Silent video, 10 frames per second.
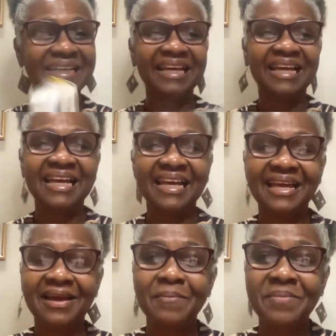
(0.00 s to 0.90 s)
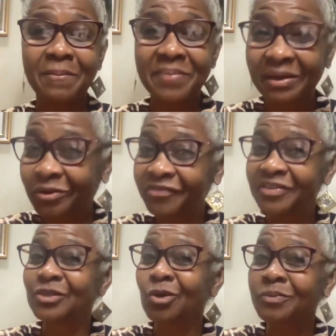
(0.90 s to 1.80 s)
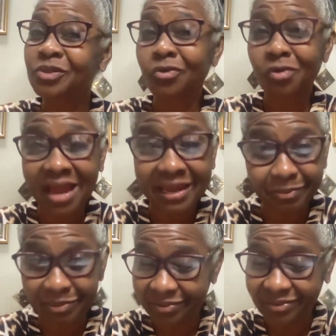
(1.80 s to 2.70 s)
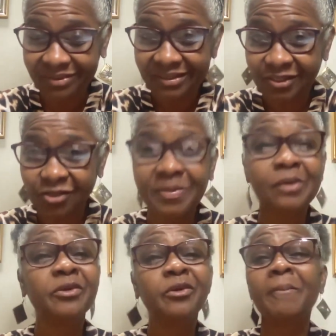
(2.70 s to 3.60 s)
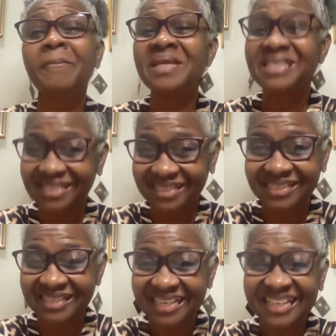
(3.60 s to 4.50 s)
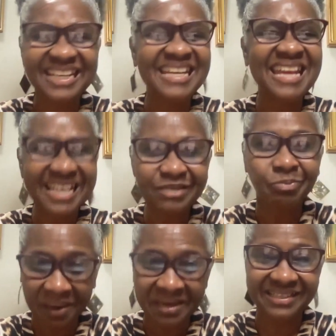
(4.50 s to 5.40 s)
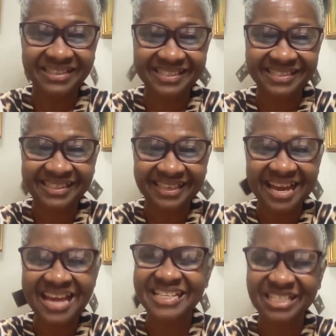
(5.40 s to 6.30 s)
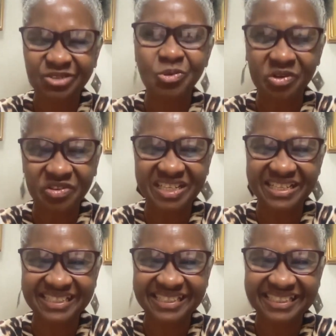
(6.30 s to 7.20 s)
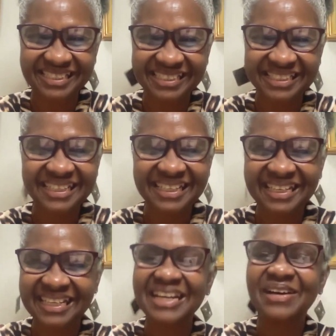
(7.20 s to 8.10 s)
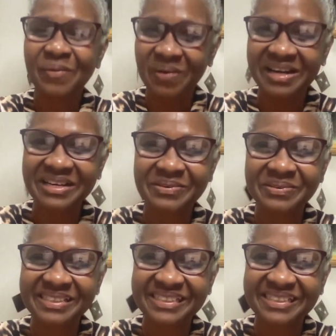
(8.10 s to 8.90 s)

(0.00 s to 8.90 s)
I beg you to subscribe so I can not miss the next part of the story. What good.